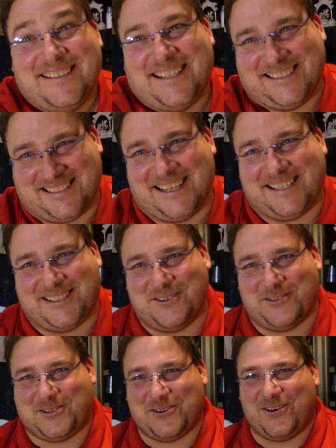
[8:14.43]
I like
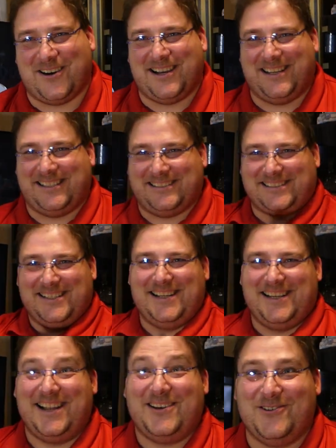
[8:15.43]
new toys,
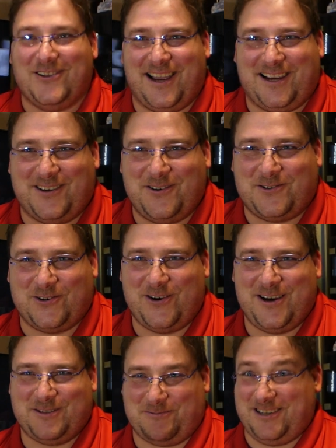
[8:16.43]
and you like new
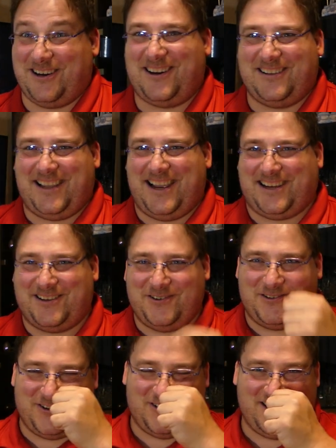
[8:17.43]
toys. We all like
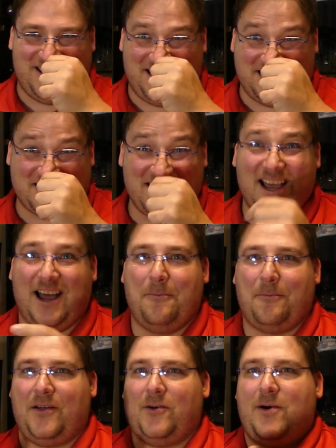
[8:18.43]
new toys.
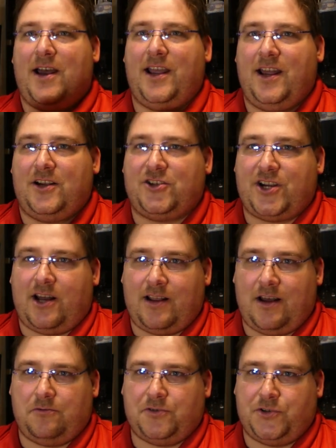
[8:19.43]
By the way, a shout
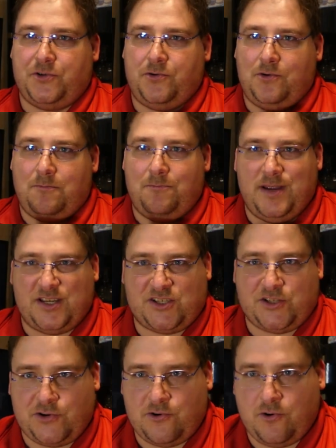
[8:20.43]
out to
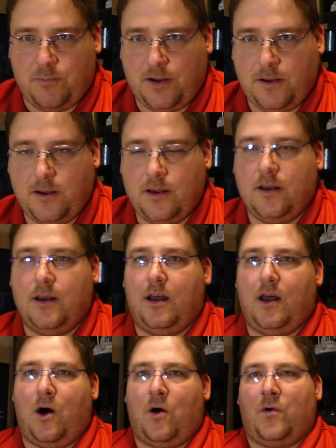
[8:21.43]
Tube.
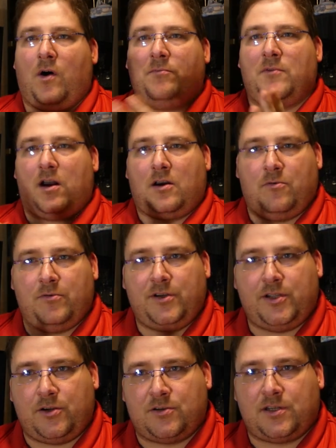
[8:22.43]
although I'm not going to
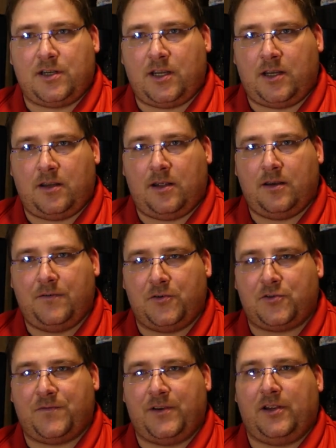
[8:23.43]
use it in
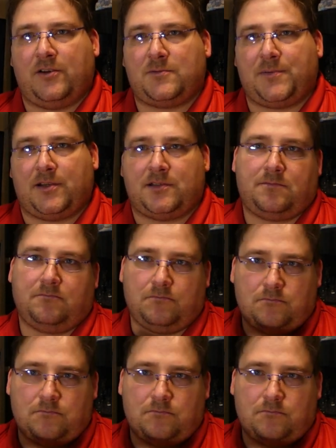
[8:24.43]
future videos because